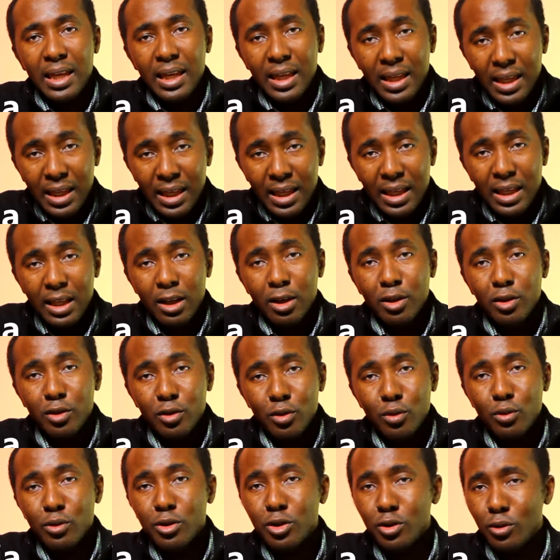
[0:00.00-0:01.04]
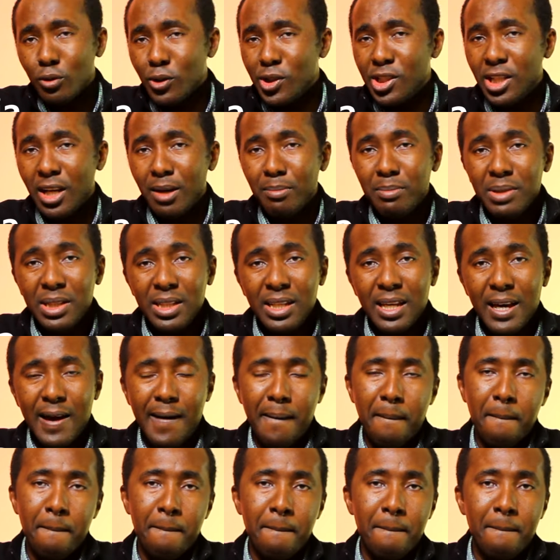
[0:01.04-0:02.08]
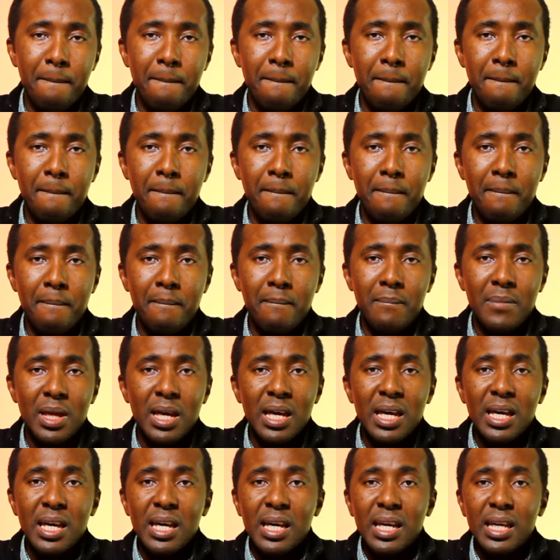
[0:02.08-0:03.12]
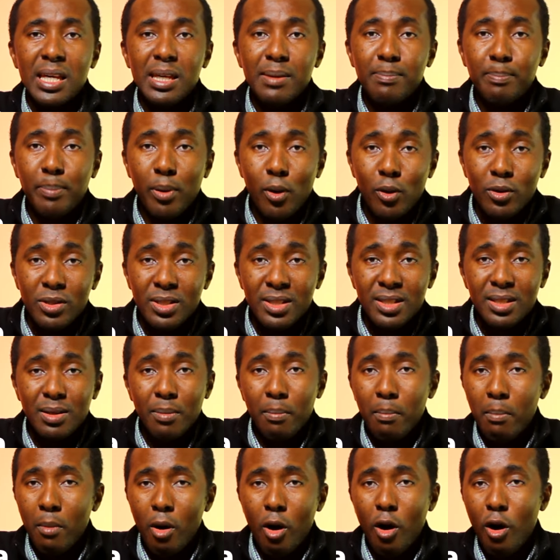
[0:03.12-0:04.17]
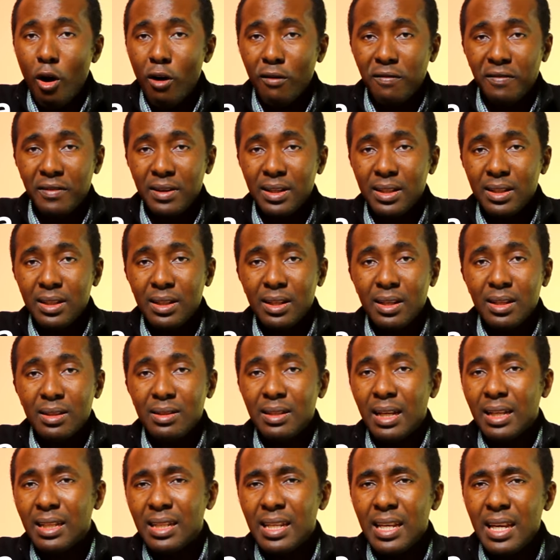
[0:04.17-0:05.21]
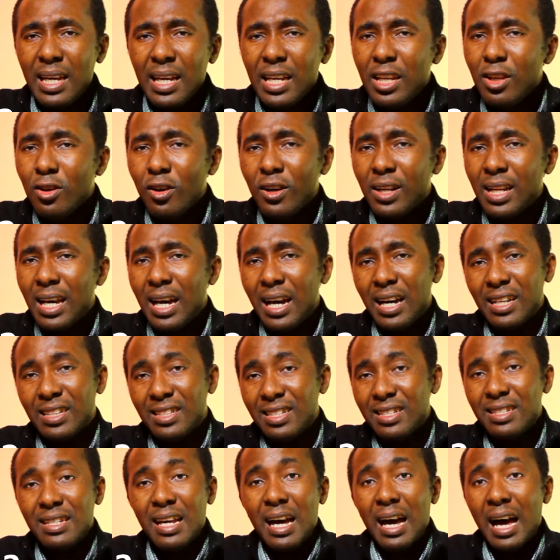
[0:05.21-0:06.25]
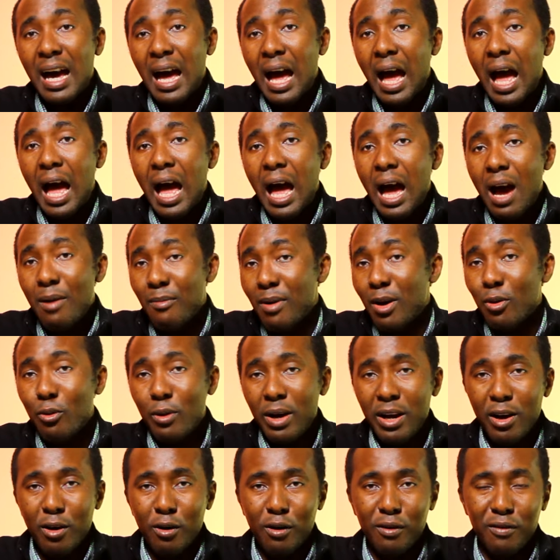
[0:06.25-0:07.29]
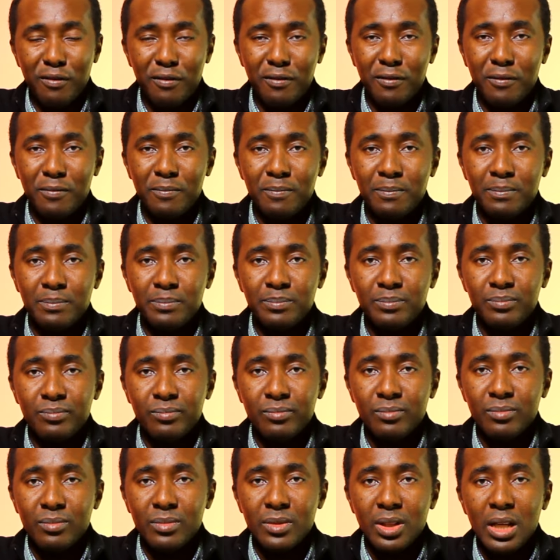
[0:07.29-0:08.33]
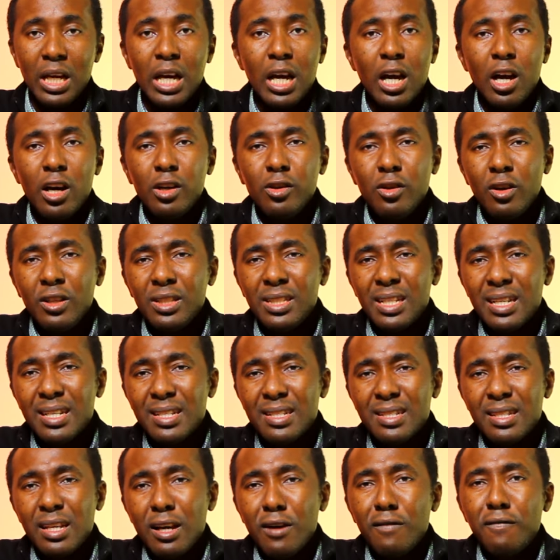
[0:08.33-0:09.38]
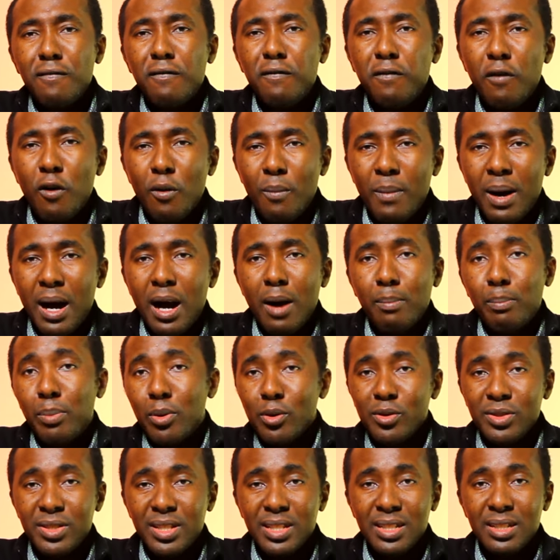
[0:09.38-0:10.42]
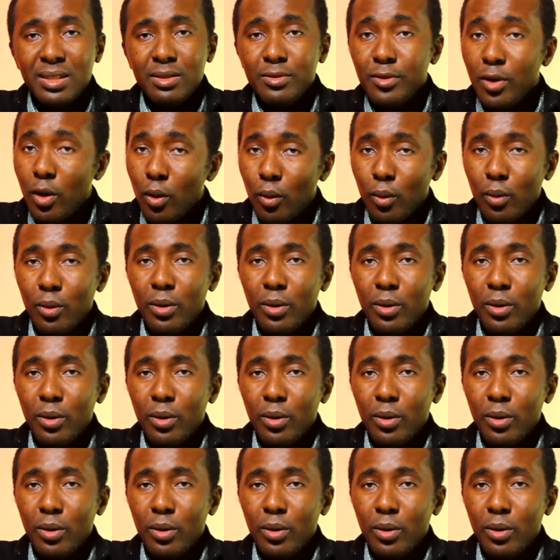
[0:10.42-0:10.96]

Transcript: he used social media. He posts more often than any other artist that I'm aware of. Not just formal posting, no.